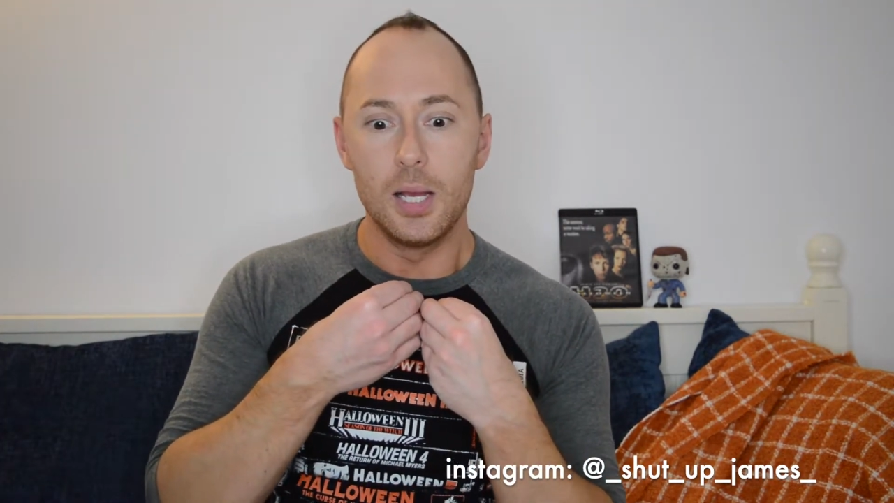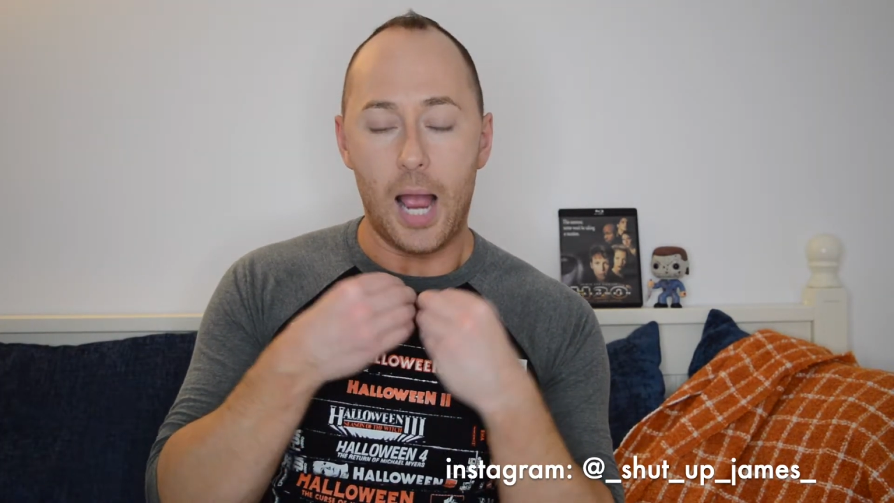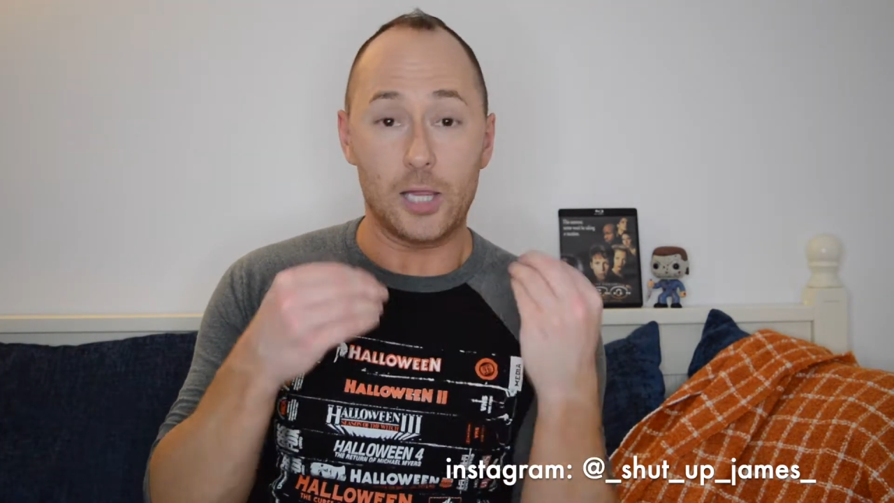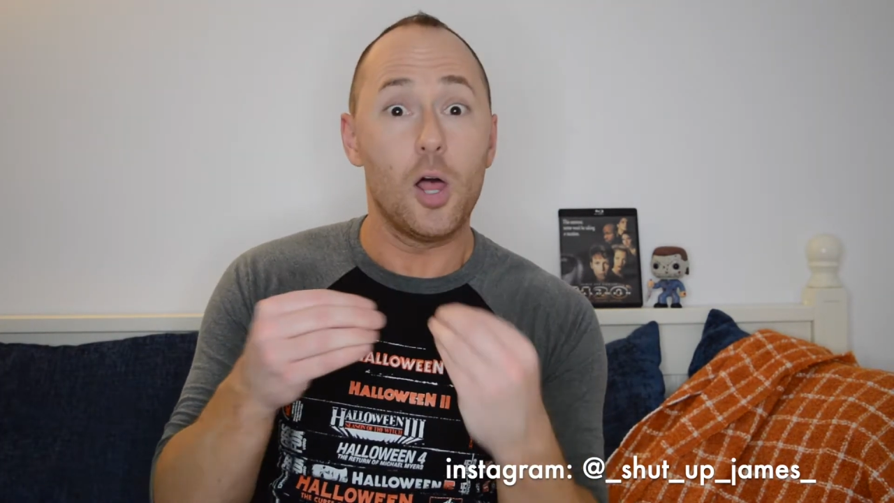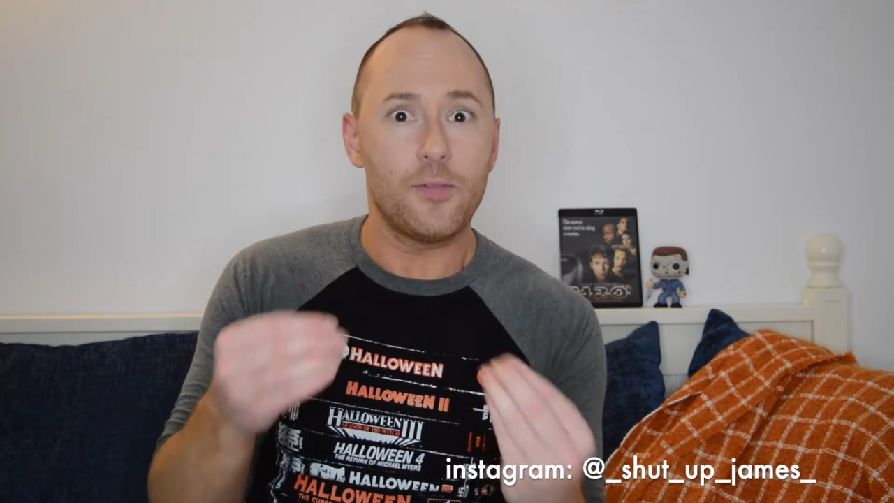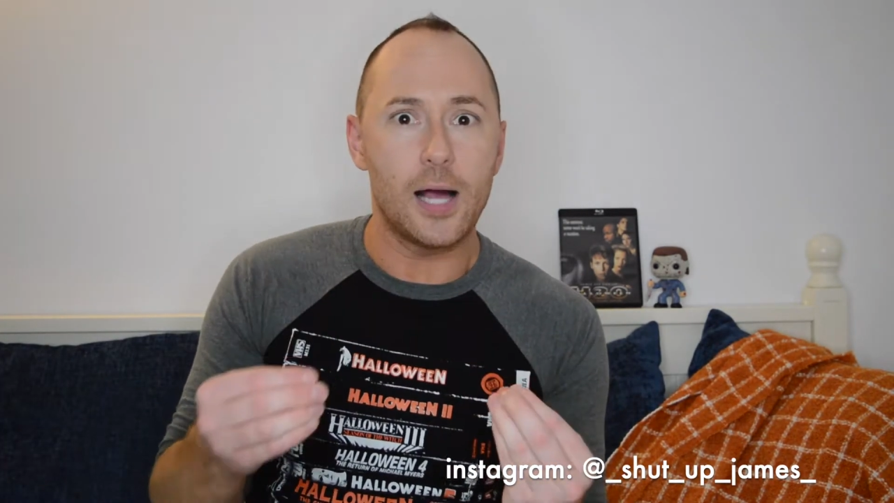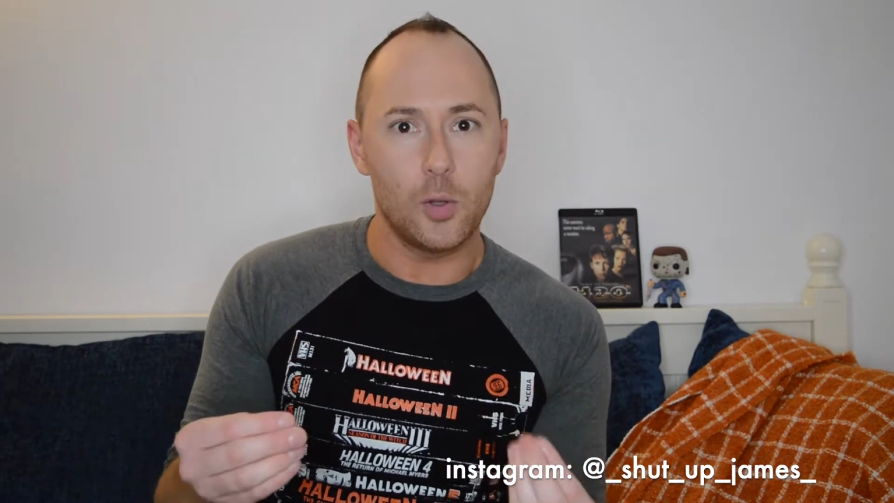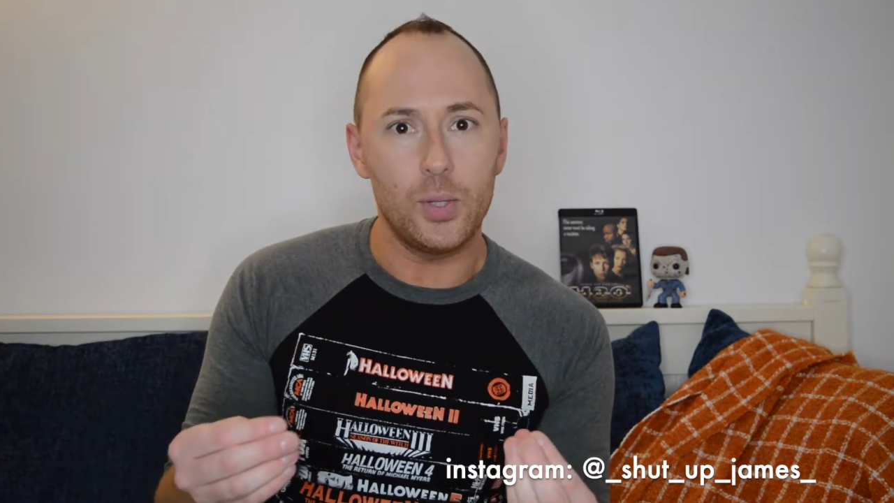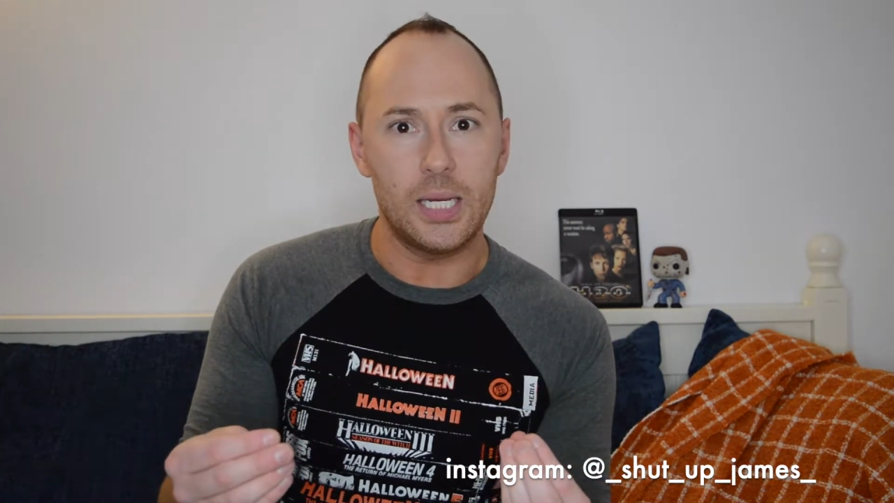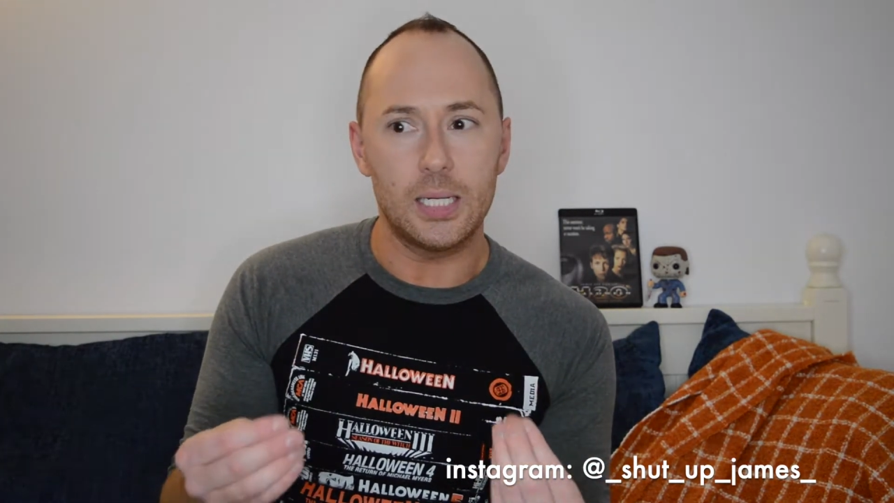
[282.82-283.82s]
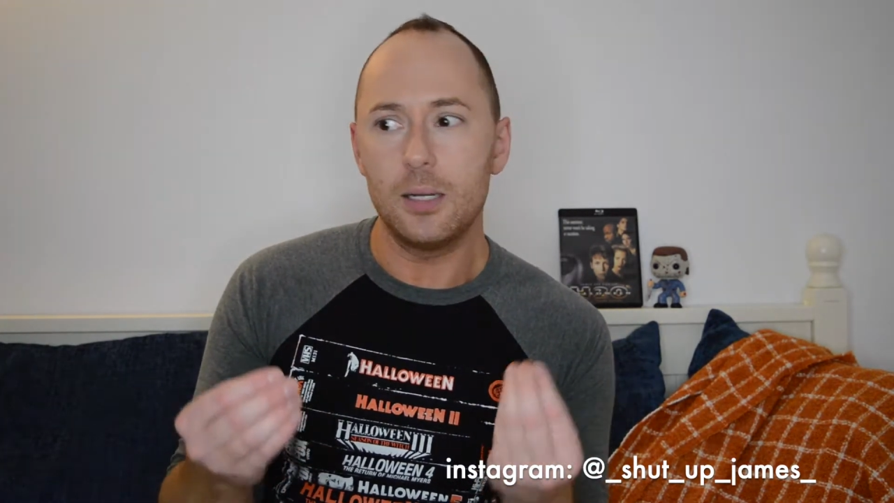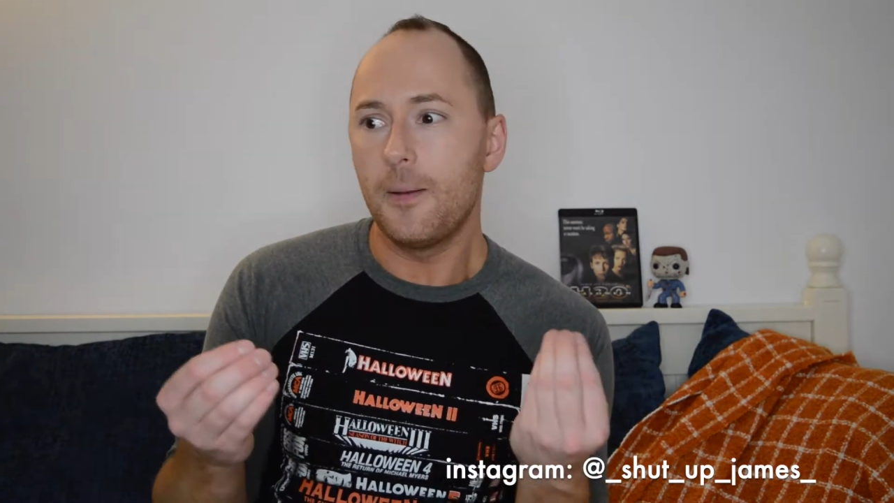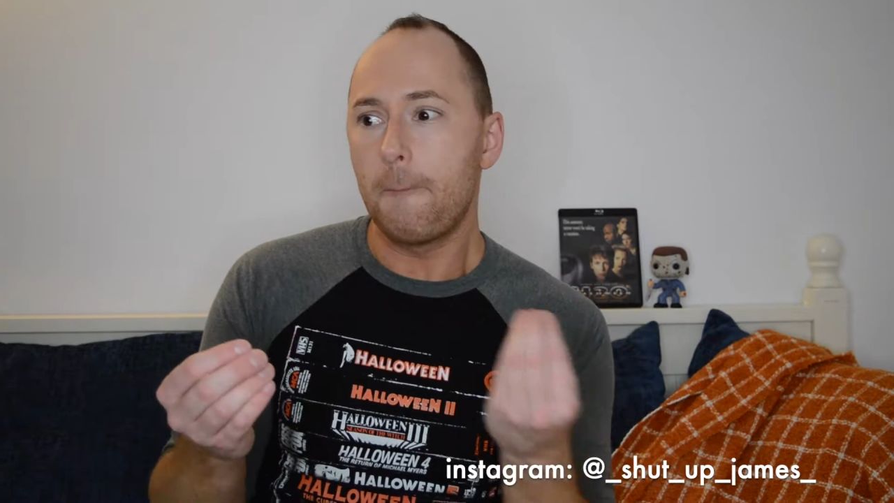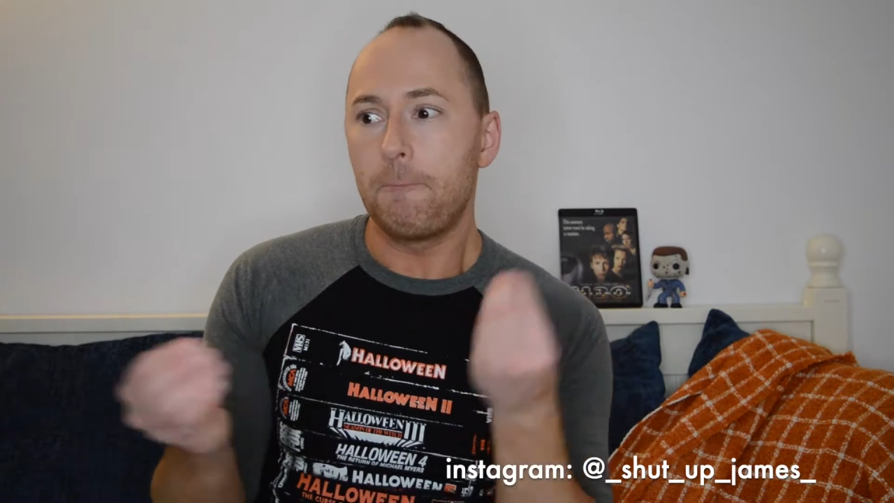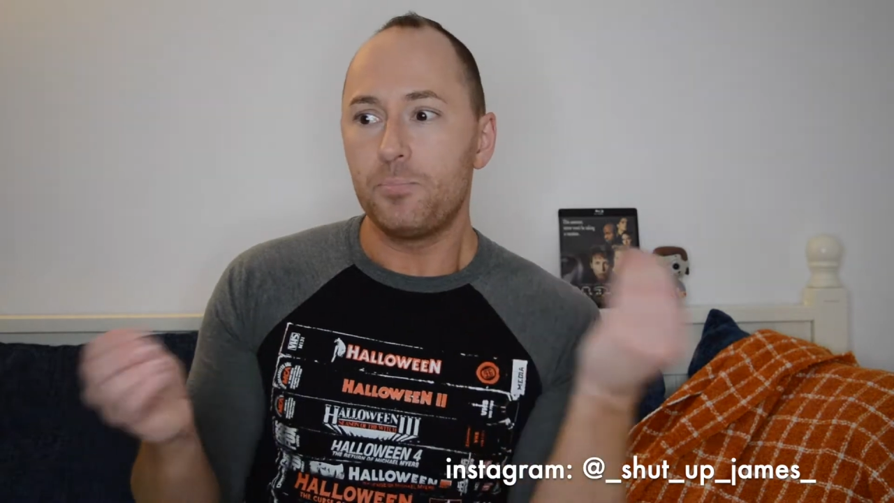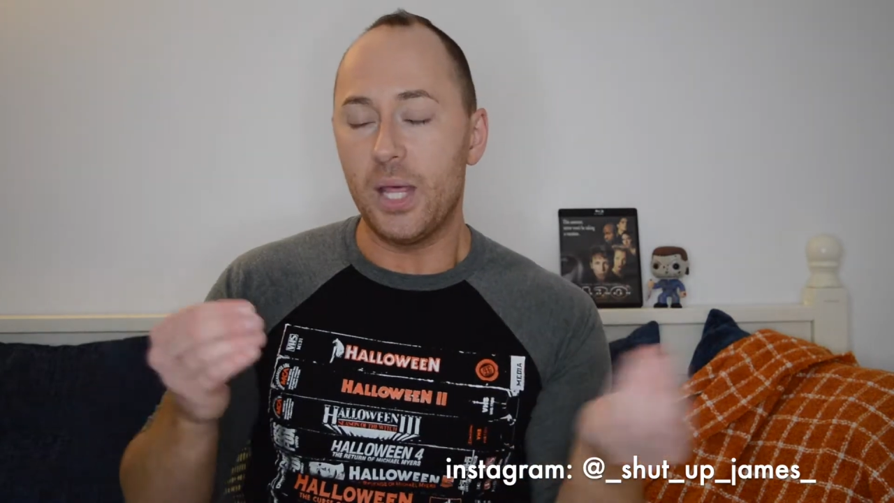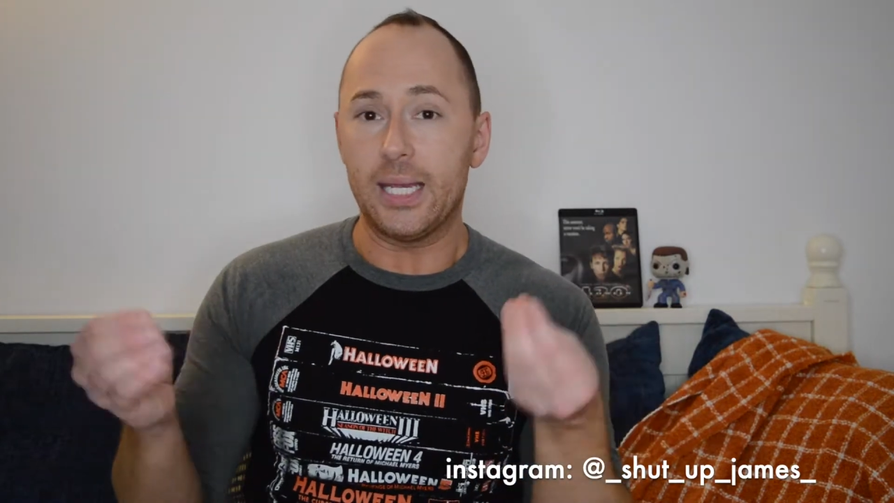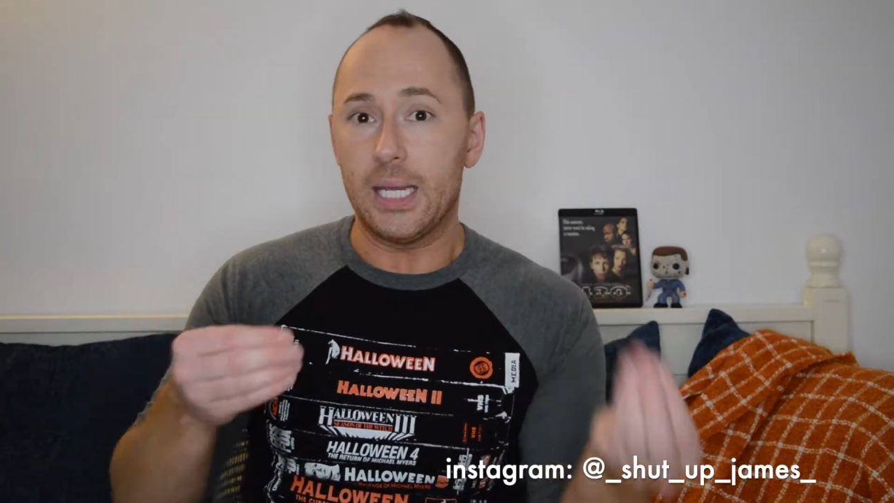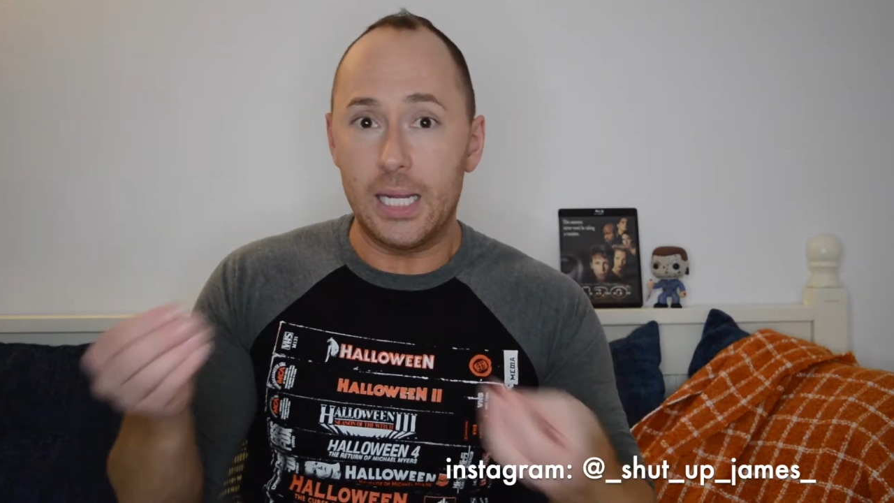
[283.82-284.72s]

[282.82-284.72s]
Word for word: I love Halloween like